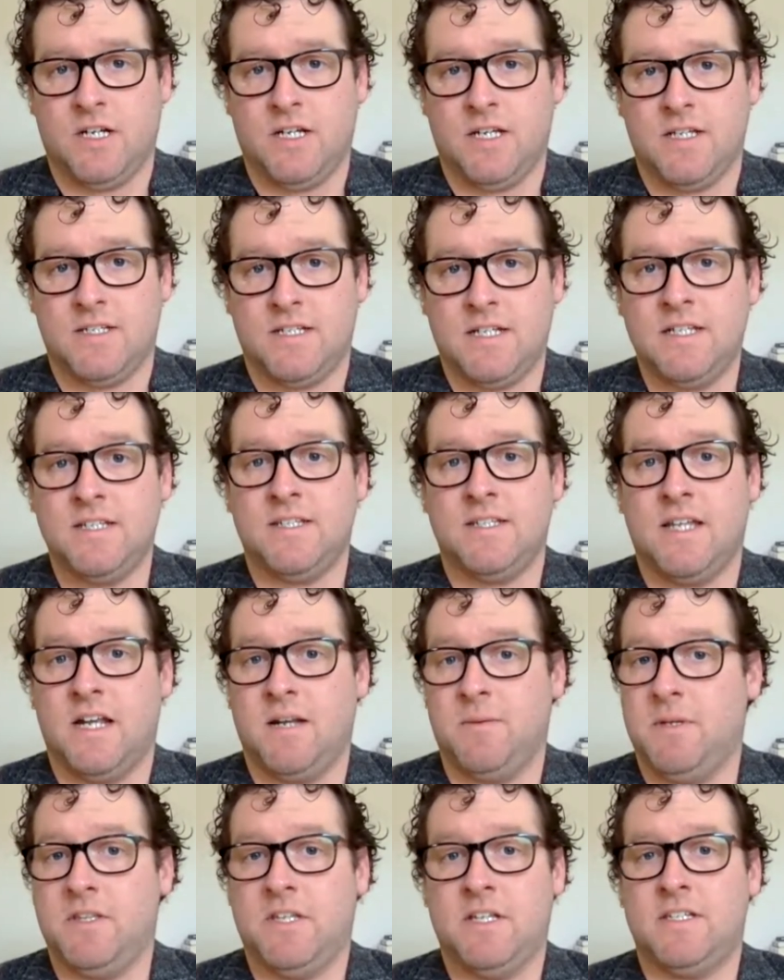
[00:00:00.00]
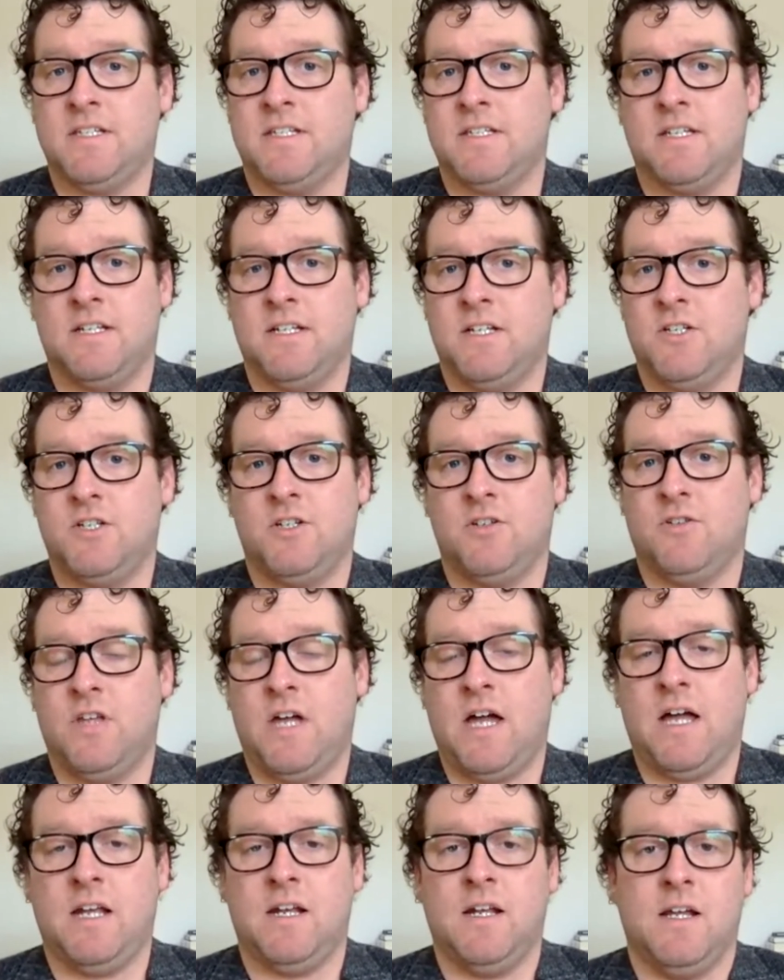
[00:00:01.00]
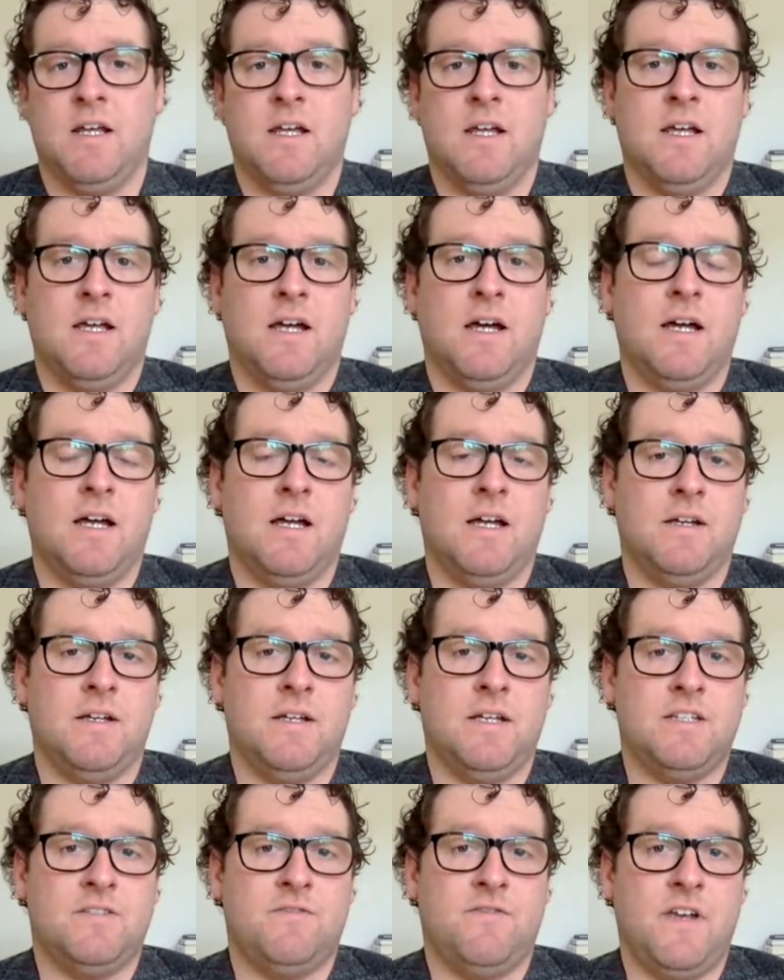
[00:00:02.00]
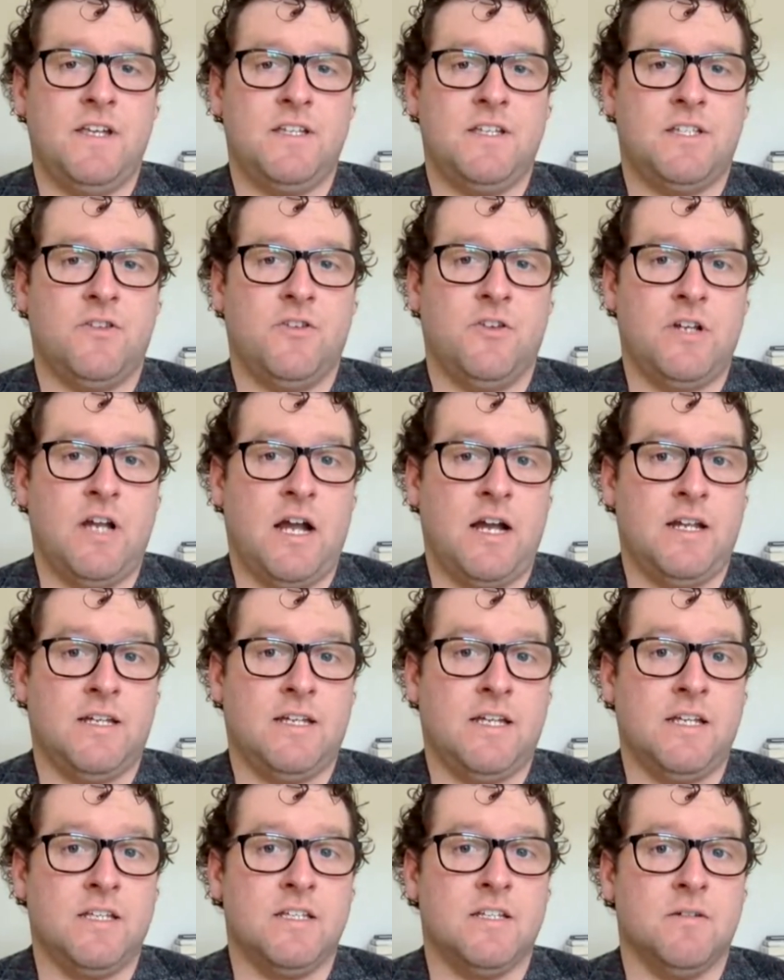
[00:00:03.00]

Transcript: uh, since then. I mean, this is an issue that uh, is faced in the United